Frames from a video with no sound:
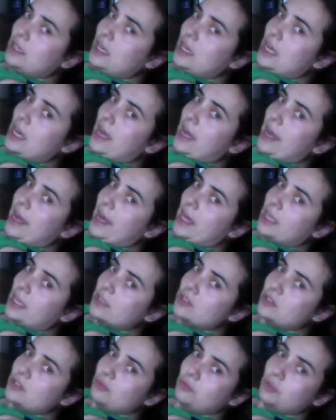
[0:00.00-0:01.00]
As you
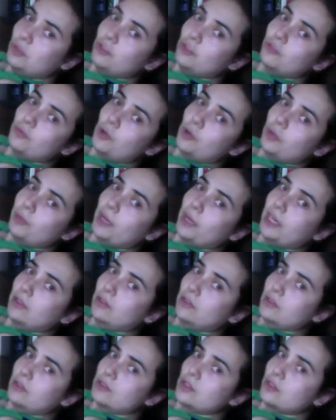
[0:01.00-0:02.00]
move more parallel
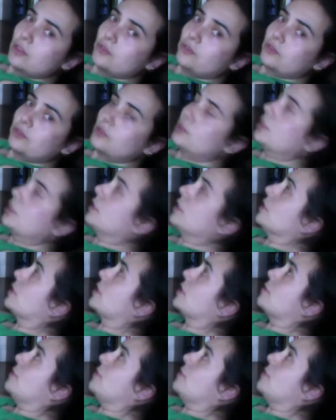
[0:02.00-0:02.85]
to the floor, you're going to make